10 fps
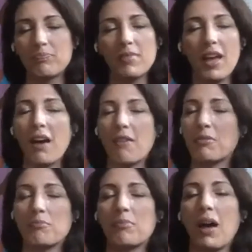
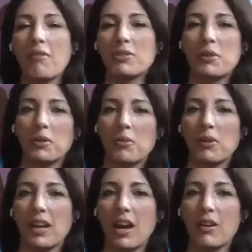have it totally
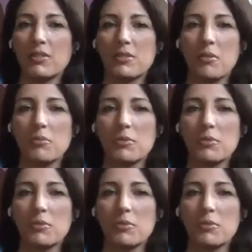work out. So I'm